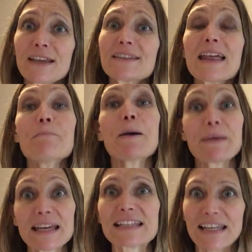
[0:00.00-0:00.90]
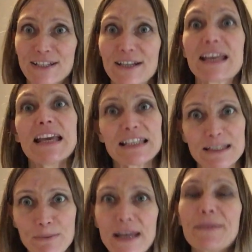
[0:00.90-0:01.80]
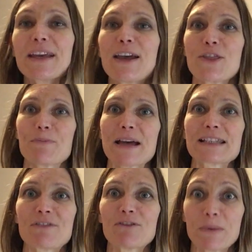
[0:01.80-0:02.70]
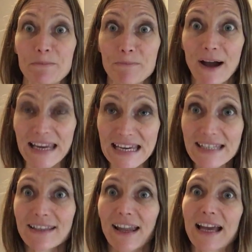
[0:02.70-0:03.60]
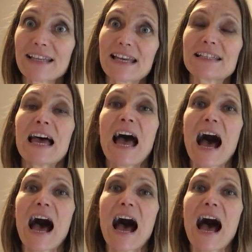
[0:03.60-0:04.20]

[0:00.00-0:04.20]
So then my big intention is to be the best I've ever been by Easter, like I said.